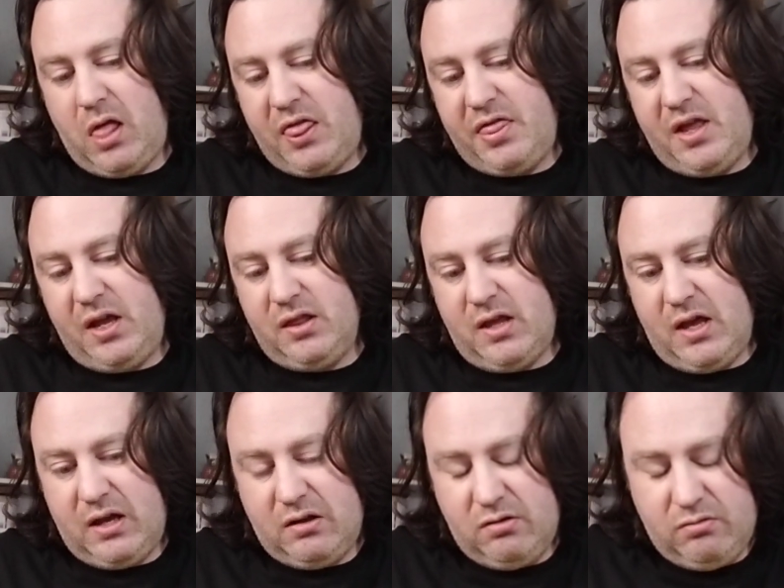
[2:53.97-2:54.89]
thing
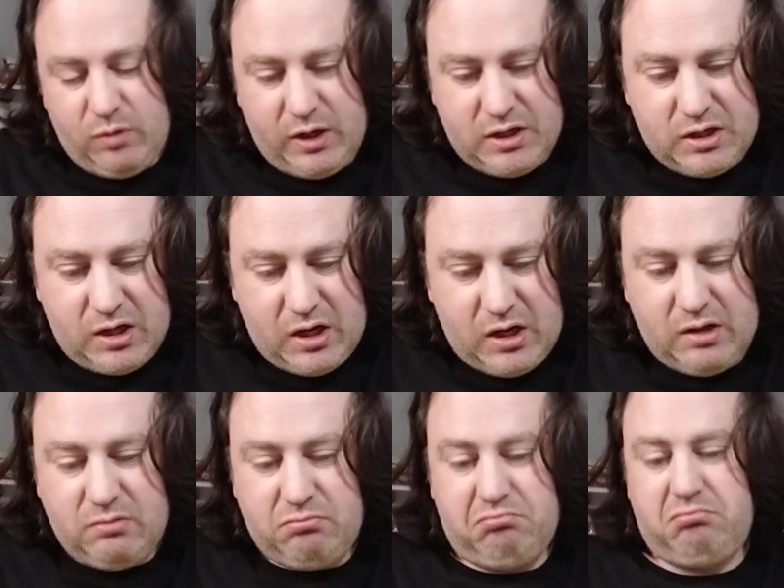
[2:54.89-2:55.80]
there which
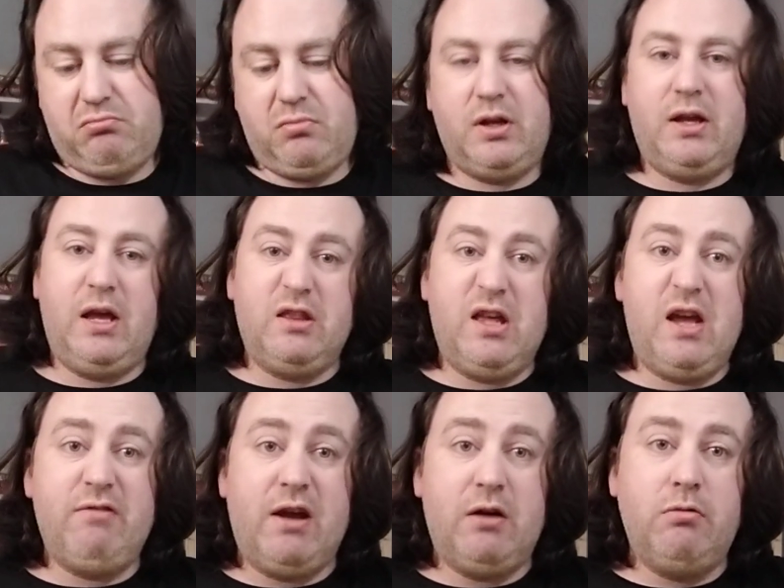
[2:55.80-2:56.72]
gets
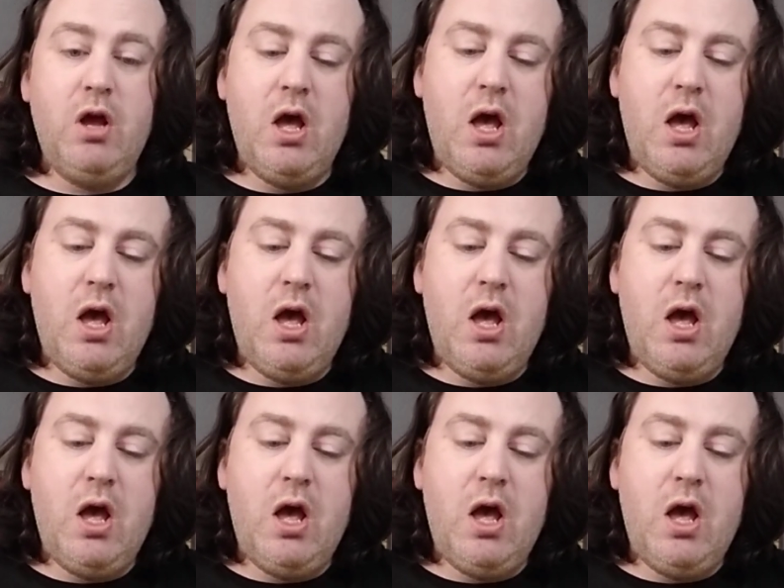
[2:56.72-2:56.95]
air out.